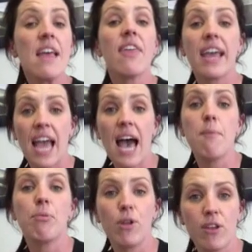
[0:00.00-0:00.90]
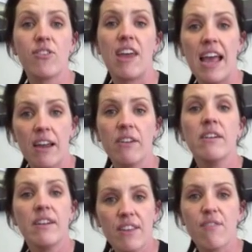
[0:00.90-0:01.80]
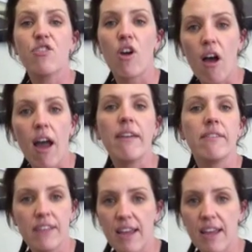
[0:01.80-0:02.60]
They can't pull us down. They've tried